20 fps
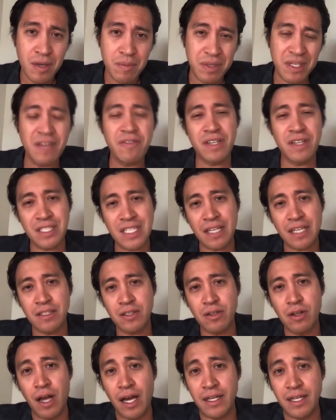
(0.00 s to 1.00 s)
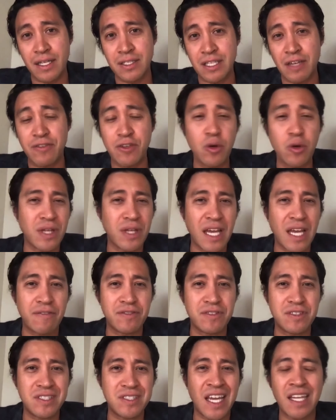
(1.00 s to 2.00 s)
but even a technical audience, if you only
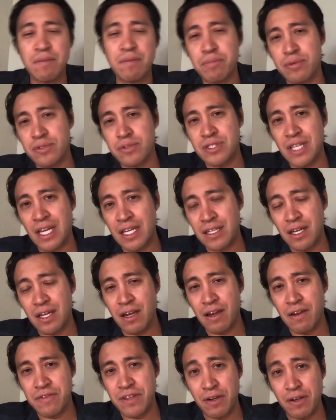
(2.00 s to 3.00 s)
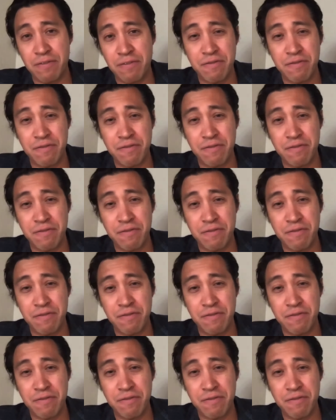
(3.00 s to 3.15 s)
have 10% of their